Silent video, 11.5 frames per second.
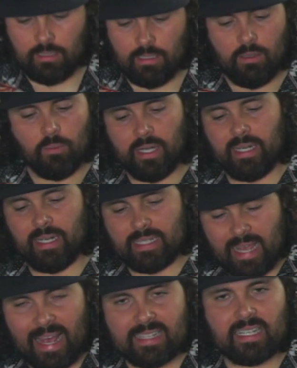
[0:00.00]
but it
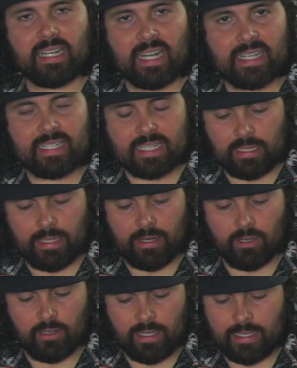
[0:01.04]
has a nice layer.
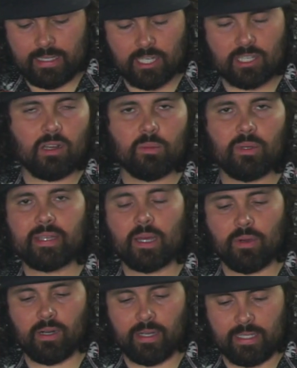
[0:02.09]
It's just all about that
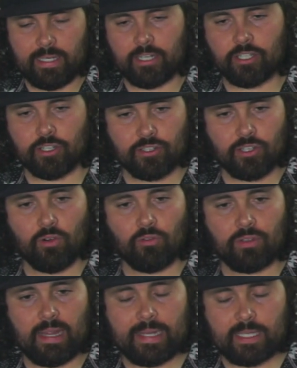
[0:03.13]
body and texture. So for the
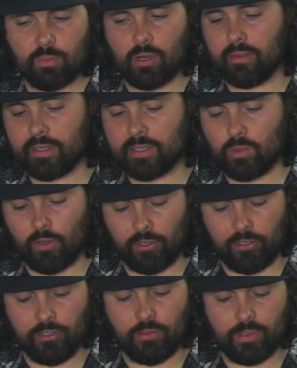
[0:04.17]
last part of this, what you're going to
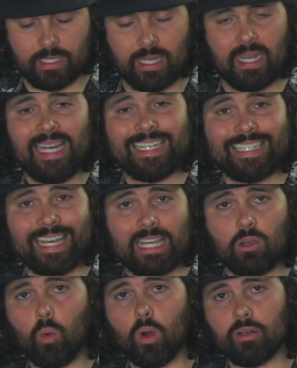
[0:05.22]
do is take
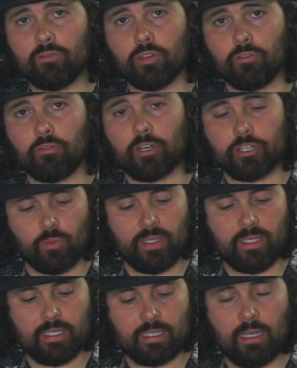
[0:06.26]
one of your fresh
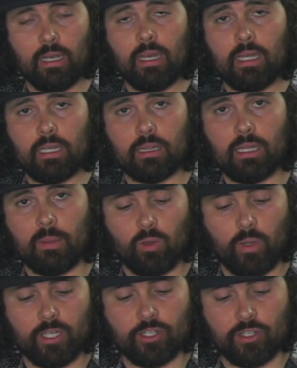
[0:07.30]
squeezed lemon
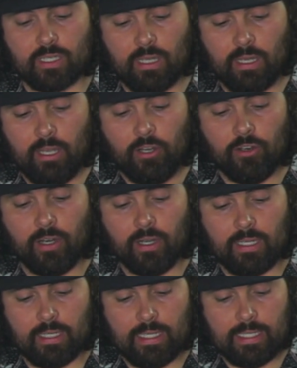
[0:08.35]
wedges. You're going
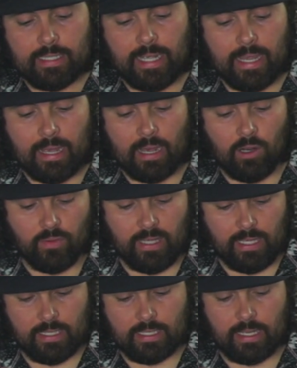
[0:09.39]
to take out the
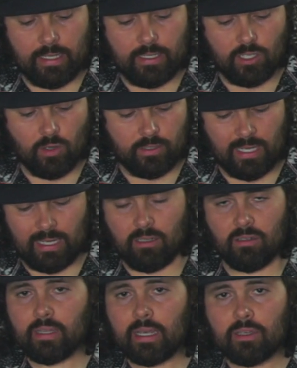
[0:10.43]
inside. So take a little
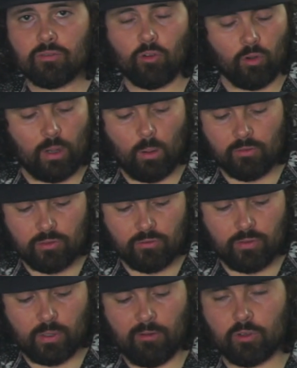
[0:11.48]
knife or however you feel
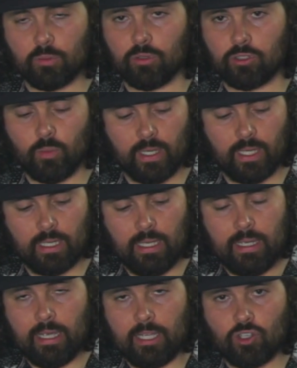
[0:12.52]
comfortable doing it
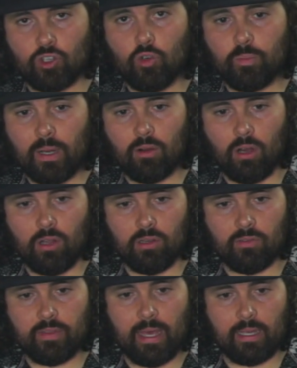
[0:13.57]
and scoop out all of
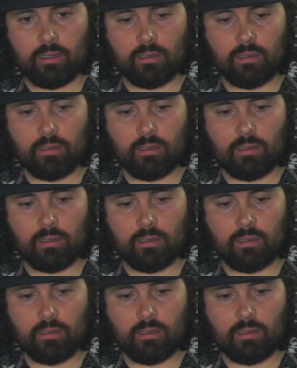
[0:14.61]
that